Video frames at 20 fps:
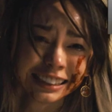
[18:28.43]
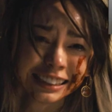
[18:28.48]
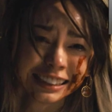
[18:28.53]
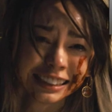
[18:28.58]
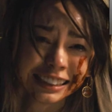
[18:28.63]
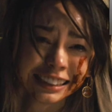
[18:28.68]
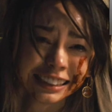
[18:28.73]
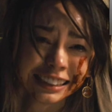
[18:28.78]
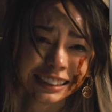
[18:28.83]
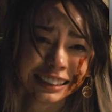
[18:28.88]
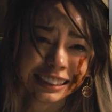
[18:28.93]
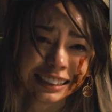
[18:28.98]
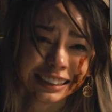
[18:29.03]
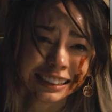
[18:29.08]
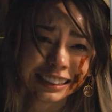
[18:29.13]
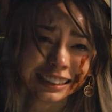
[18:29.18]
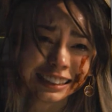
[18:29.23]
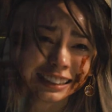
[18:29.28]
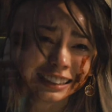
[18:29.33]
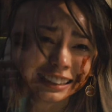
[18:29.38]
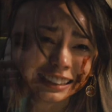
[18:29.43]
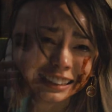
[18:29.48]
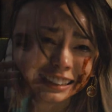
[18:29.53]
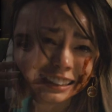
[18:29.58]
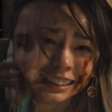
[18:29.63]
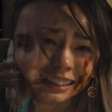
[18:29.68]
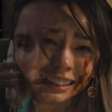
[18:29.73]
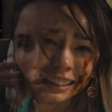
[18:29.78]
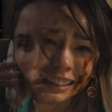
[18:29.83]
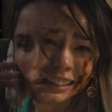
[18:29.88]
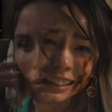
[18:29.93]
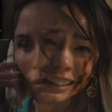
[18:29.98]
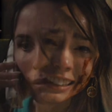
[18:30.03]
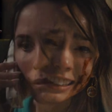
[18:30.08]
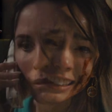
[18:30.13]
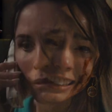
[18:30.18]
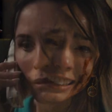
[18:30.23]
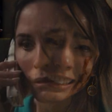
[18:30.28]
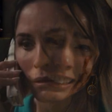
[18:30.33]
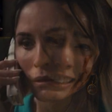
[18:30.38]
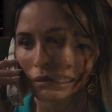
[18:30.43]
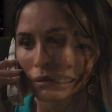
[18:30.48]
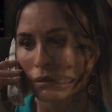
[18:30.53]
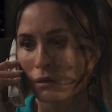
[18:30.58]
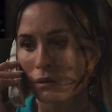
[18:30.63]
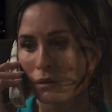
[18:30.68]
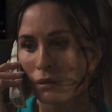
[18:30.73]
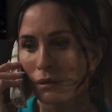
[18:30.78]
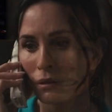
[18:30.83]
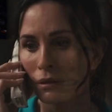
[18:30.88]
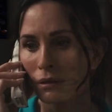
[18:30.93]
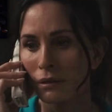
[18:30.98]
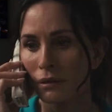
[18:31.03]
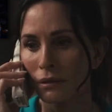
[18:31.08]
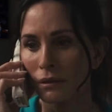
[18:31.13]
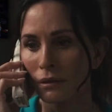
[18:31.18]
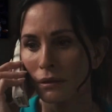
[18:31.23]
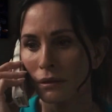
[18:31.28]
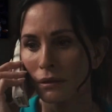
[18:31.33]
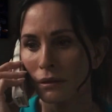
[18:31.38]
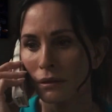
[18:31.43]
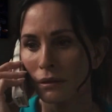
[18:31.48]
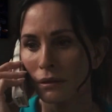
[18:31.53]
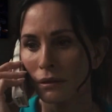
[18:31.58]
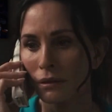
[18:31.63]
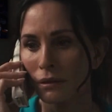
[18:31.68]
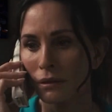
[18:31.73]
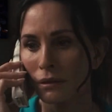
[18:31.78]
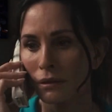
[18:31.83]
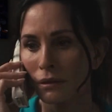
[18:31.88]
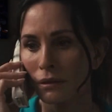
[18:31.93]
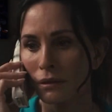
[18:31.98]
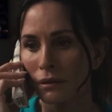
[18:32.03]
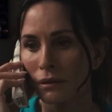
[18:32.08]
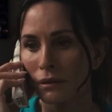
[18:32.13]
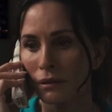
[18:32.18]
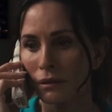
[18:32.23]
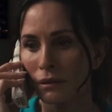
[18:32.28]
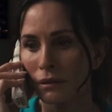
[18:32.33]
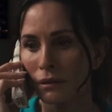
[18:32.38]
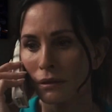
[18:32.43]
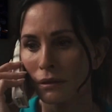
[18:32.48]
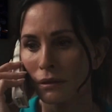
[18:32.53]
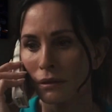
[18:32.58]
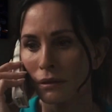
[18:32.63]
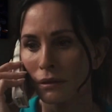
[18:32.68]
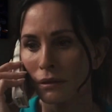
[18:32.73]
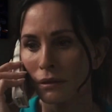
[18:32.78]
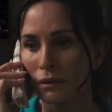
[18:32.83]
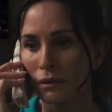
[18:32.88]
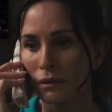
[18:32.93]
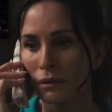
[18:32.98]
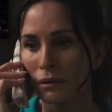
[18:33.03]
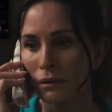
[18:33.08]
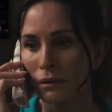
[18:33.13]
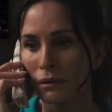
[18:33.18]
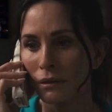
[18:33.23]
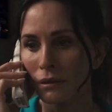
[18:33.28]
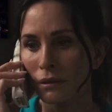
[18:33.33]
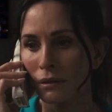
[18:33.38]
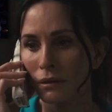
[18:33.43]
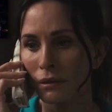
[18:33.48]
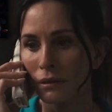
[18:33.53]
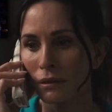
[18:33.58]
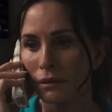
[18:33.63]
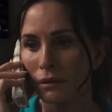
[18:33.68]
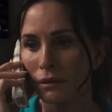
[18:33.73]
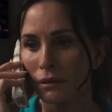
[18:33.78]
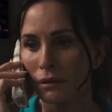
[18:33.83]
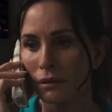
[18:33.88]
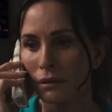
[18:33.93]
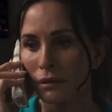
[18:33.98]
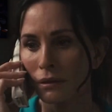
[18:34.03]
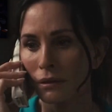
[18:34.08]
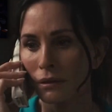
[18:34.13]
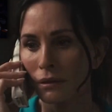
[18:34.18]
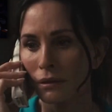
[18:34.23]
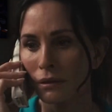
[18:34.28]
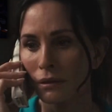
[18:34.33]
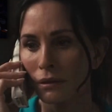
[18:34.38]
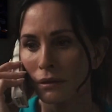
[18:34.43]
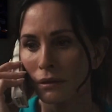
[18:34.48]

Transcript: [no speech]